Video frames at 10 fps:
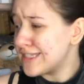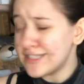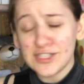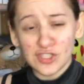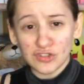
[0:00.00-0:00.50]
is
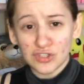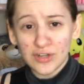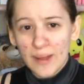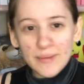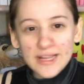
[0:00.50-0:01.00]
this true?
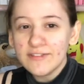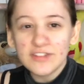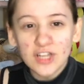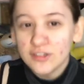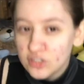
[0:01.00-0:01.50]
Am I even
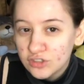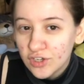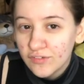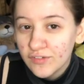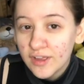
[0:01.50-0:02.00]
telling the truth,